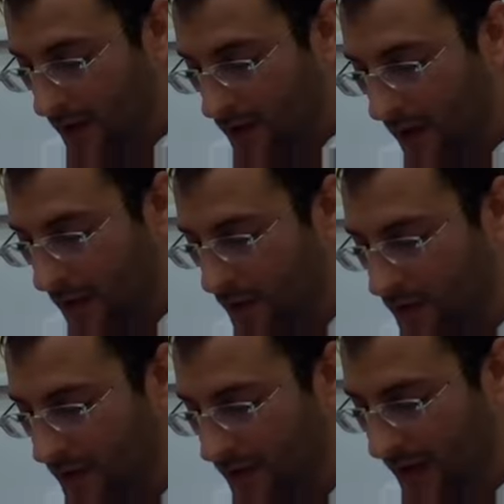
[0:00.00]
So we'll
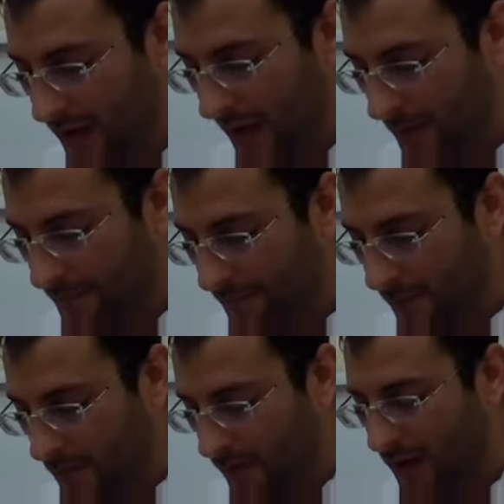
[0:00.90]
just see. Um,
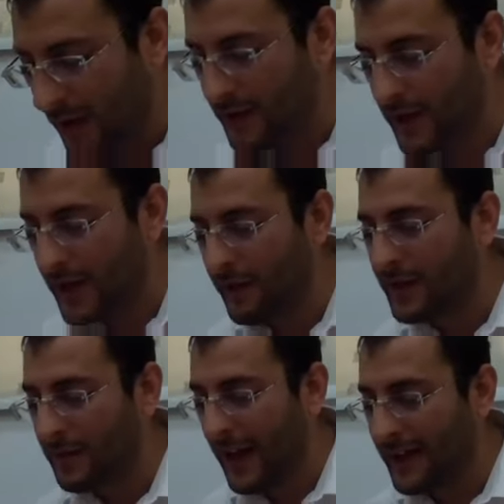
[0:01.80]
Rashi here
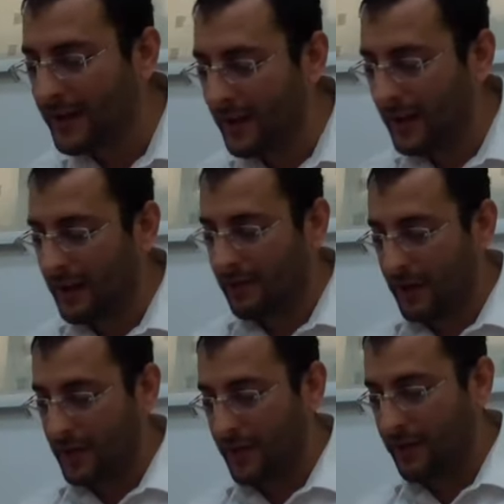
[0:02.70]
explains that
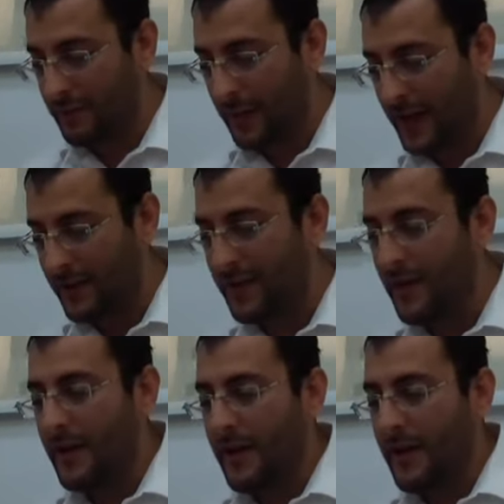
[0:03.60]
Rashi here explains.